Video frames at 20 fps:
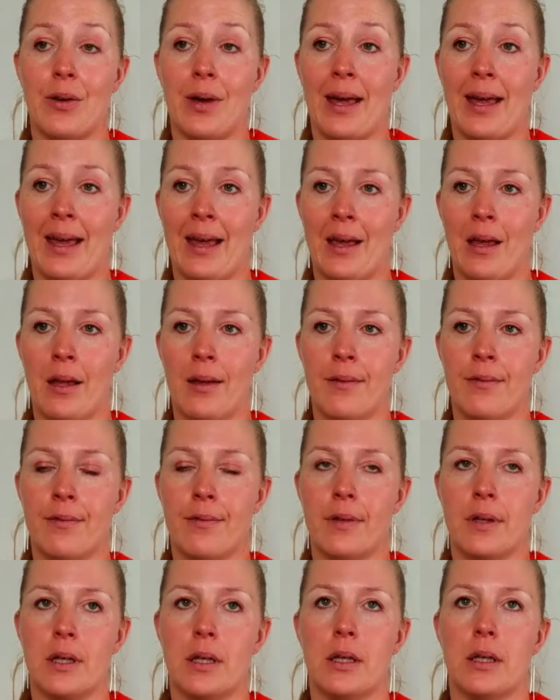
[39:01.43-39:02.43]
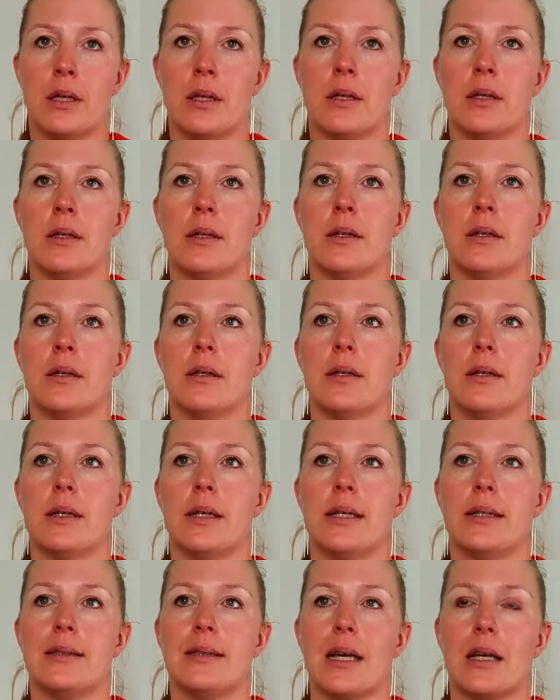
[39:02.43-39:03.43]
you have,
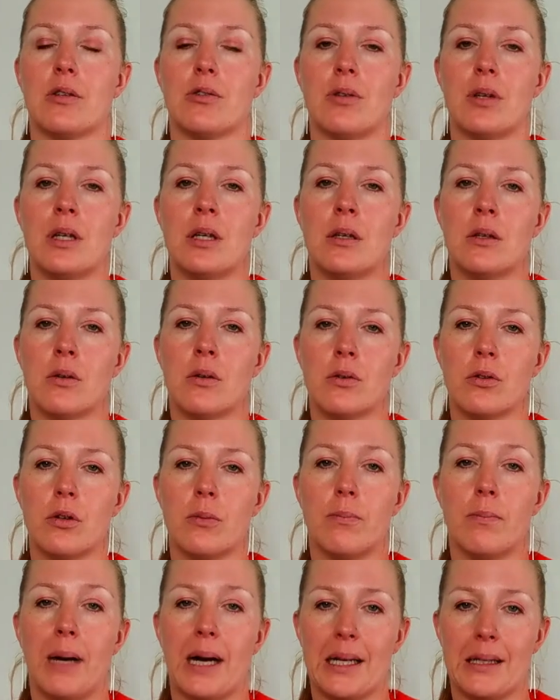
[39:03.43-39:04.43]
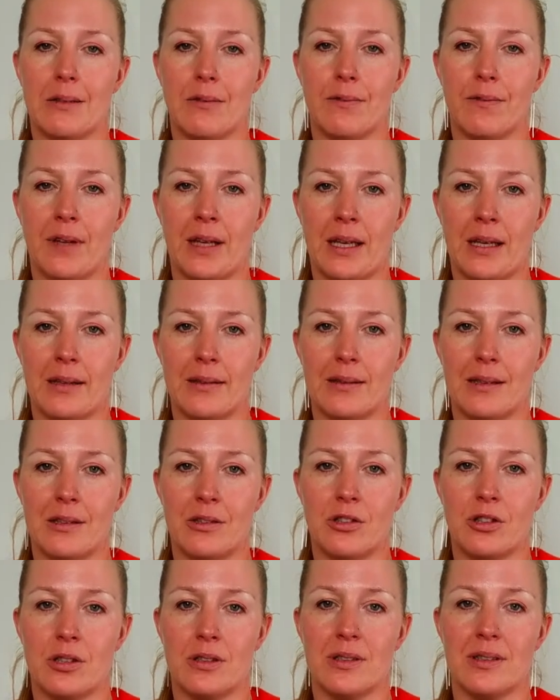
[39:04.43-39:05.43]
it's actually not a bad thing.
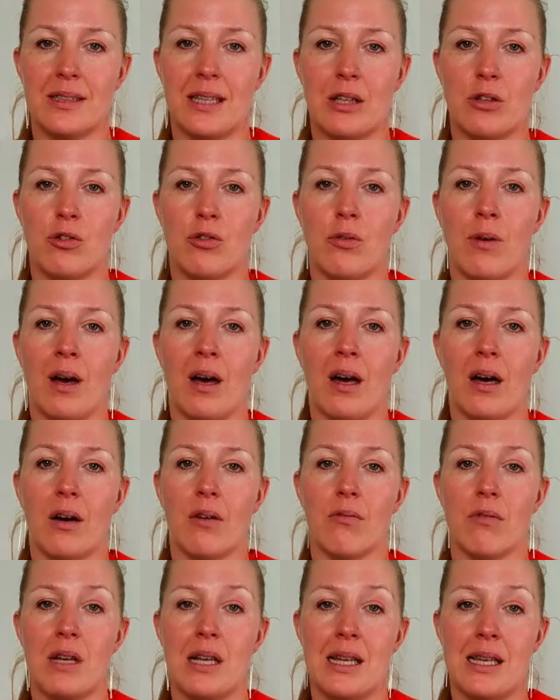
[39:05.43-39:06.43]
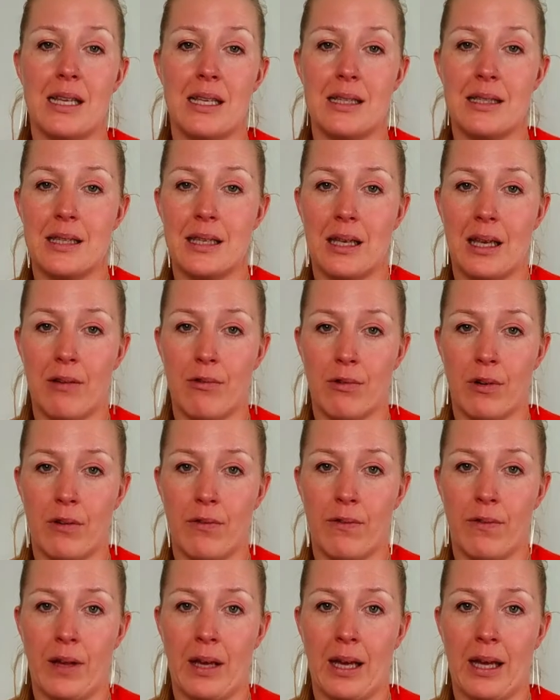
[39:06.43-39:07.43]
It's just that you are releasing
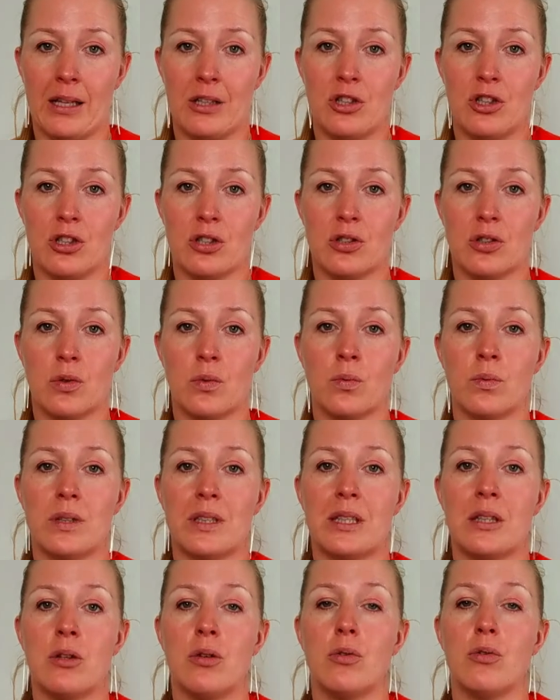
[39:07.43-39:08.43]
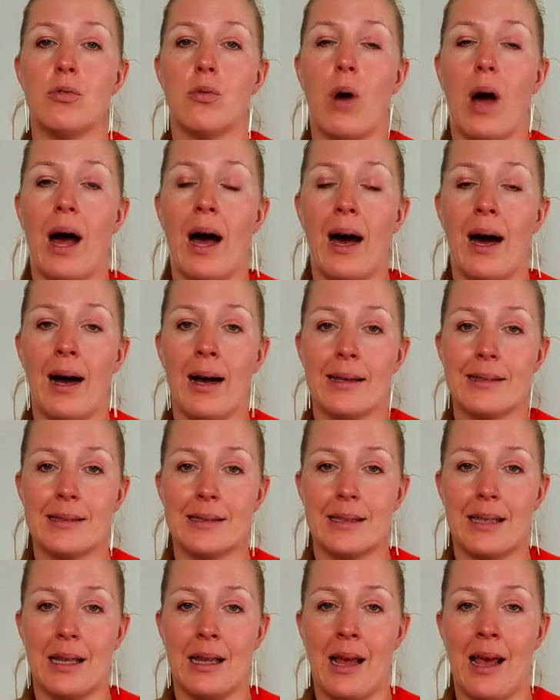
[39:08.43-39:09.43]
everything, and just continue to
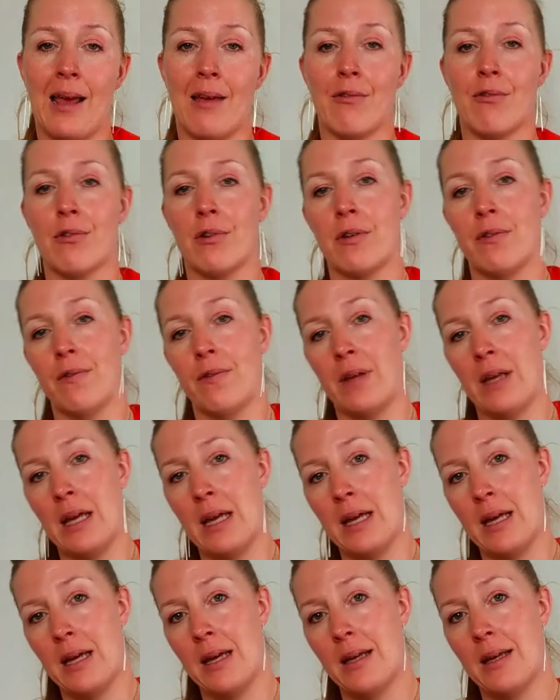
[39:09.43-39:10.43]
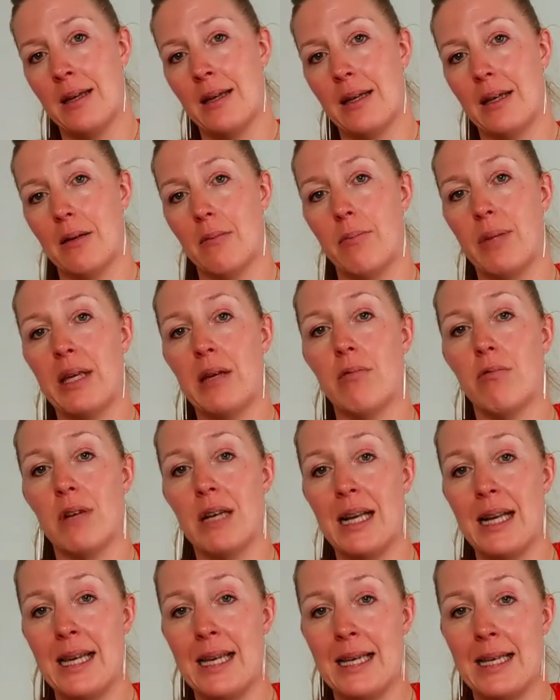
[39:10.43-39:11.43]
ask that everything be
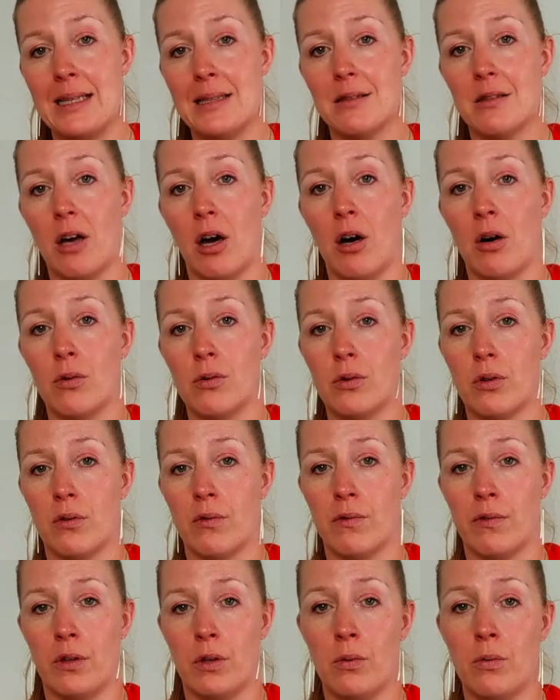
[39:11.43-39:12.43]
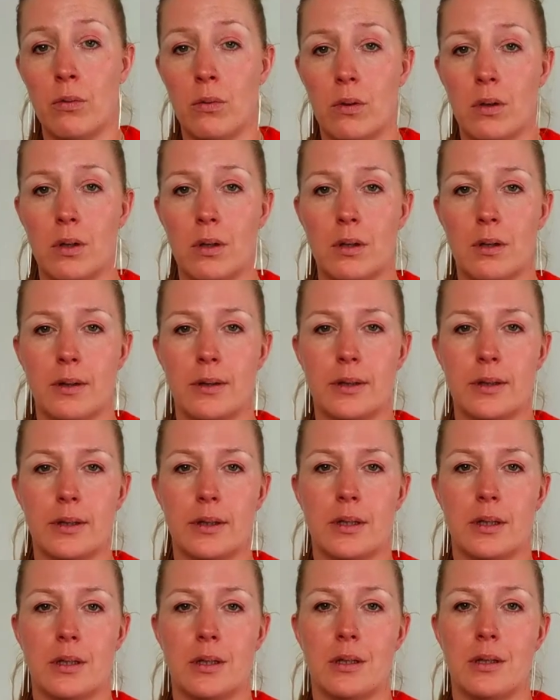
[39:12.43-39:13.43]
released out of you.
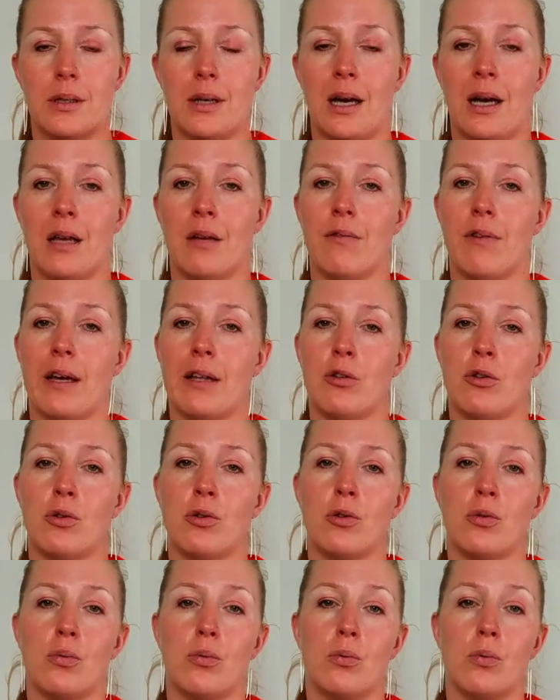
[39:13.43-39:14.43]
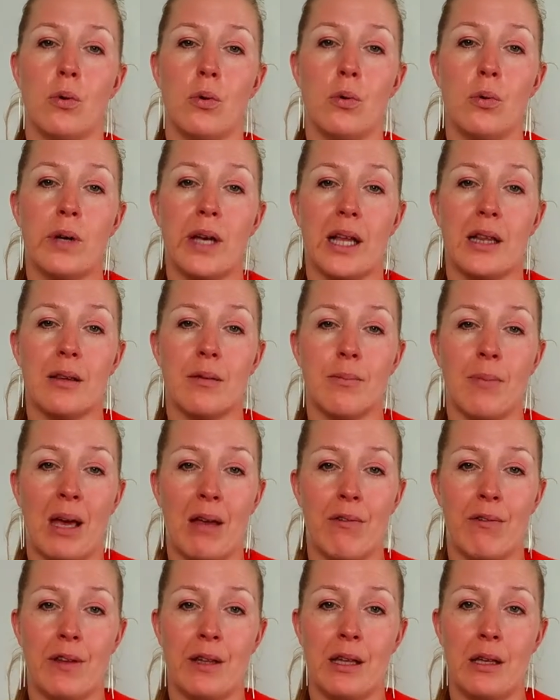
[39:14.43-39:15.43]
I invite you to look at
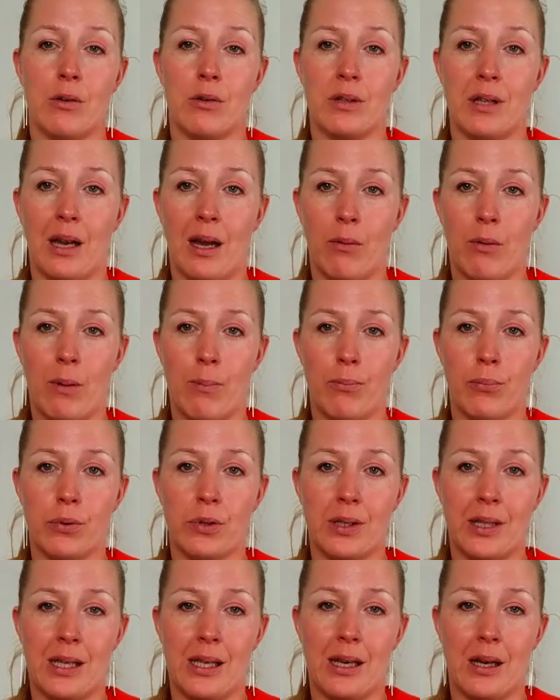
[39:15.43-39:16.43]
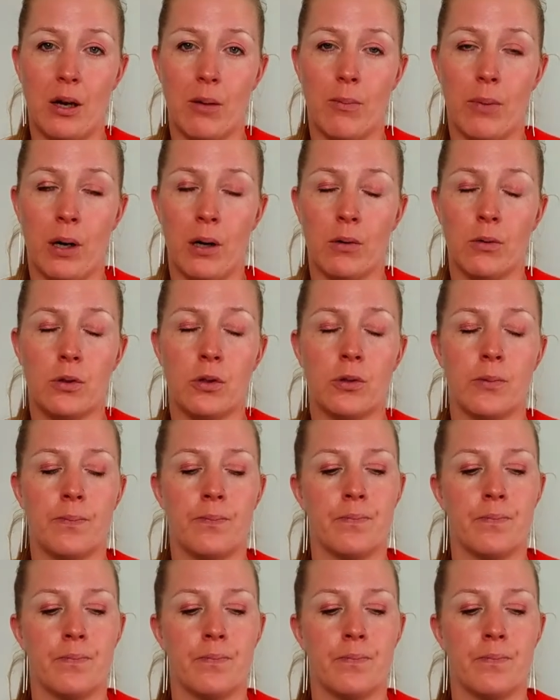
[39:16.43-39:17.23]
my video that I will put here about